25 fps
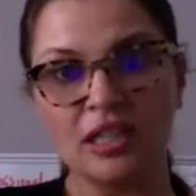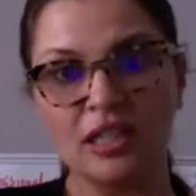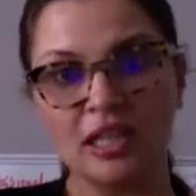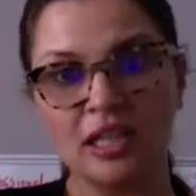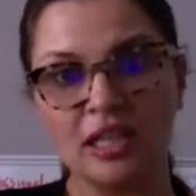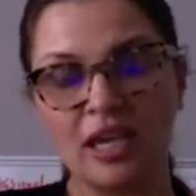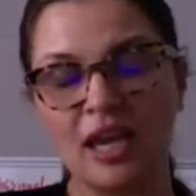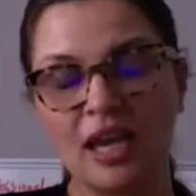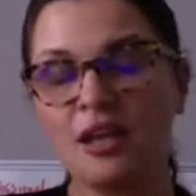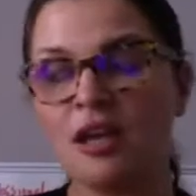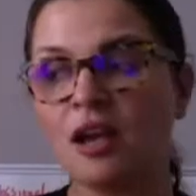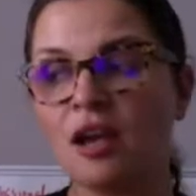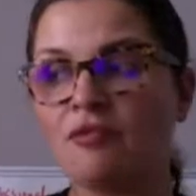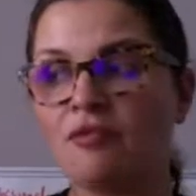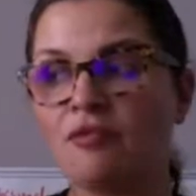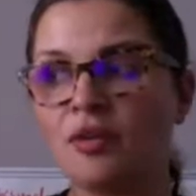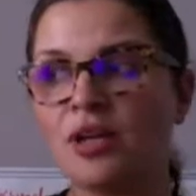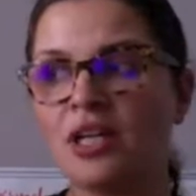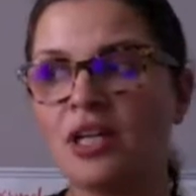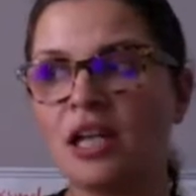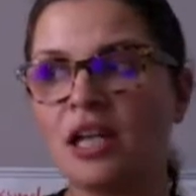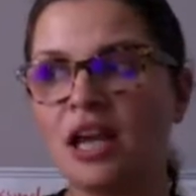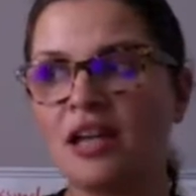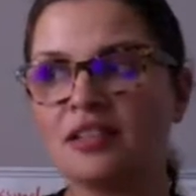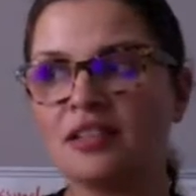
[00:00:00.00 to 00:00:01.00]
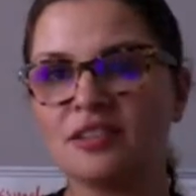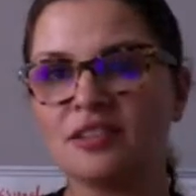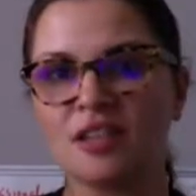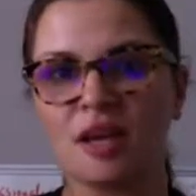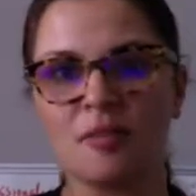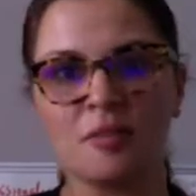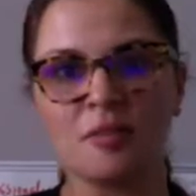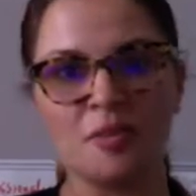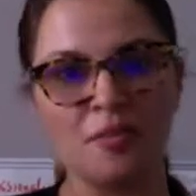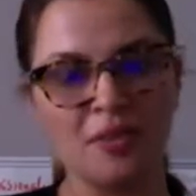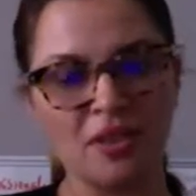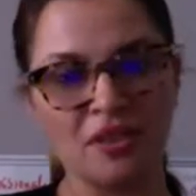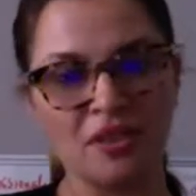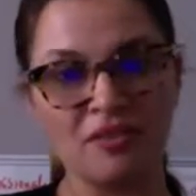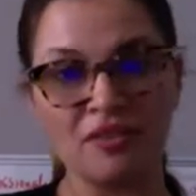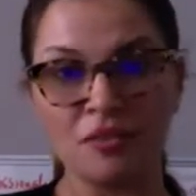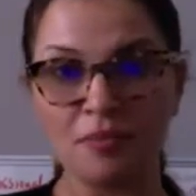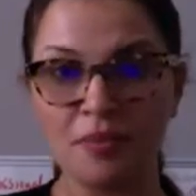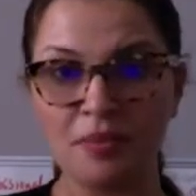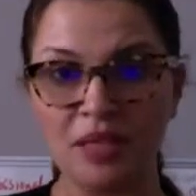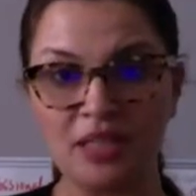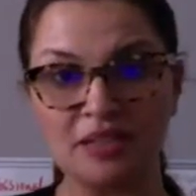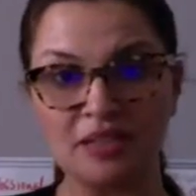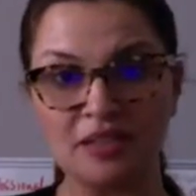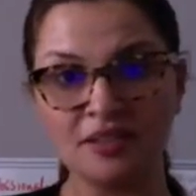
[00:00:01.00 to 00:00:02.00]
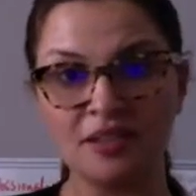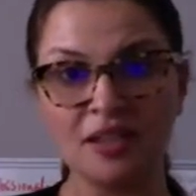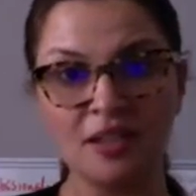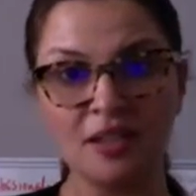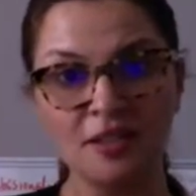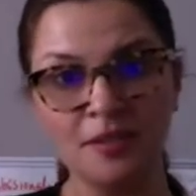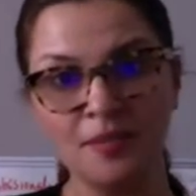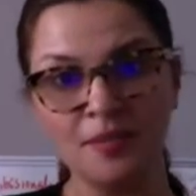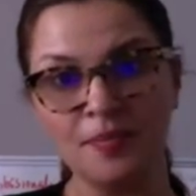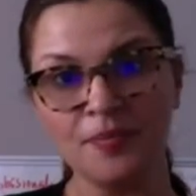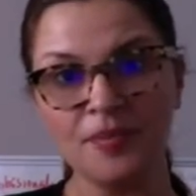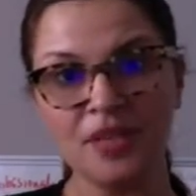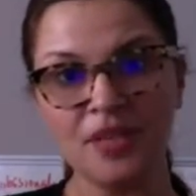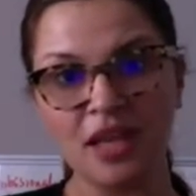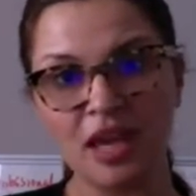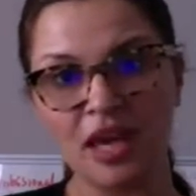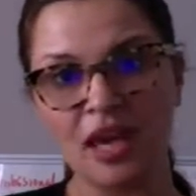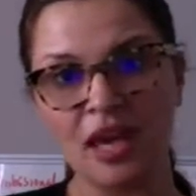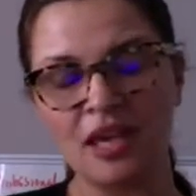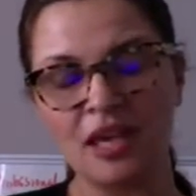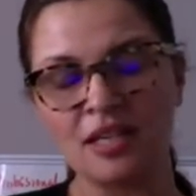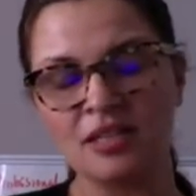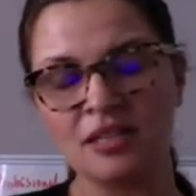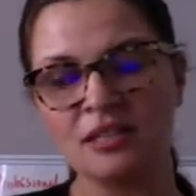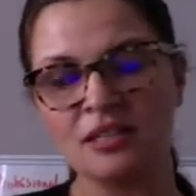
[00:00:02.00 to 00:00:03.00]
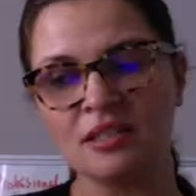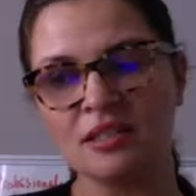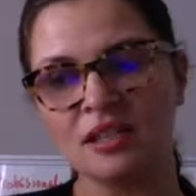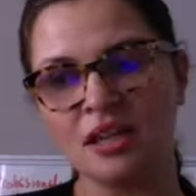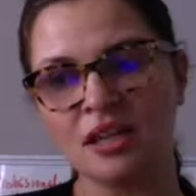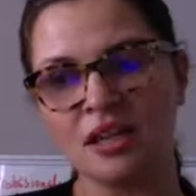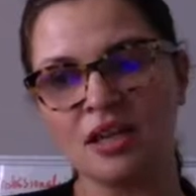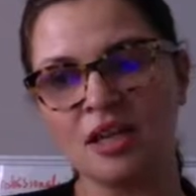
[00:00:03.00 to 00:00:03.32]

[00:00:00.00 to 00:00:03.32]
And I've realized I'm a bit of a mixer, and